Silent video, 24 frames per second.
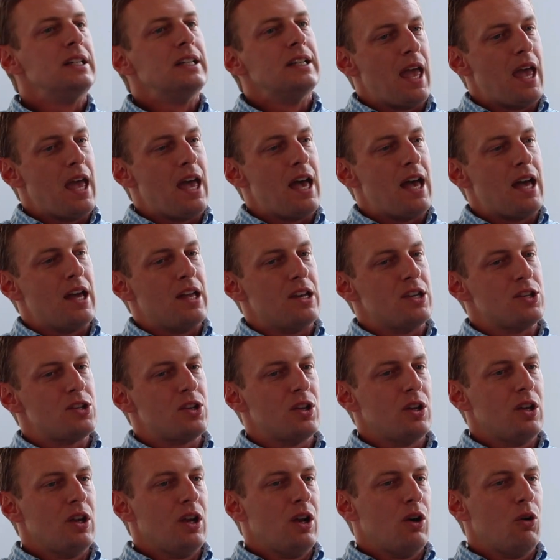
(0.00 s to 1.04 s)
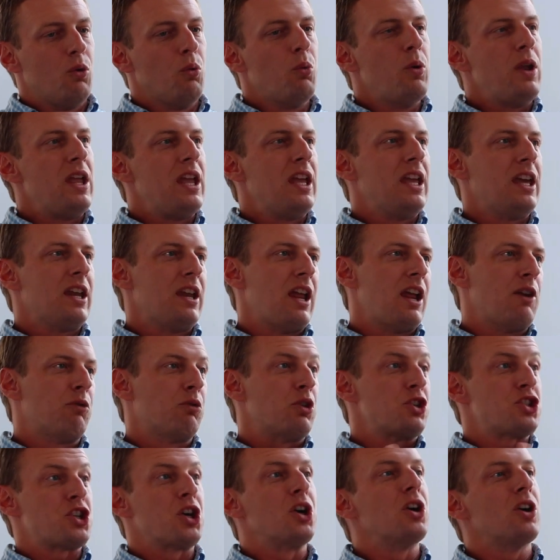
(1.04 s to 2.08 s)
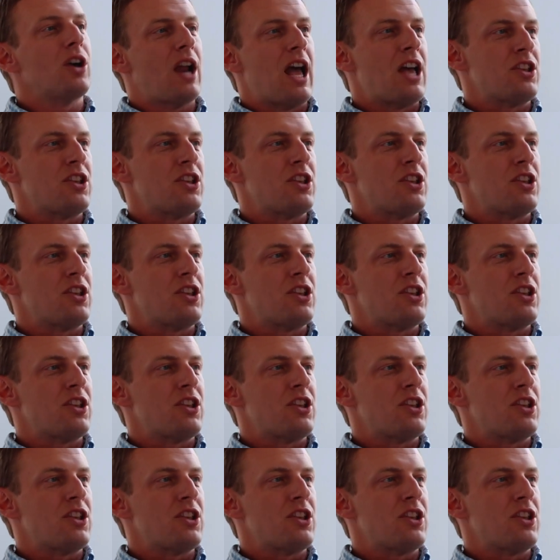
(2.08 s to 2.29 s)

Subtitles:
And we get a return,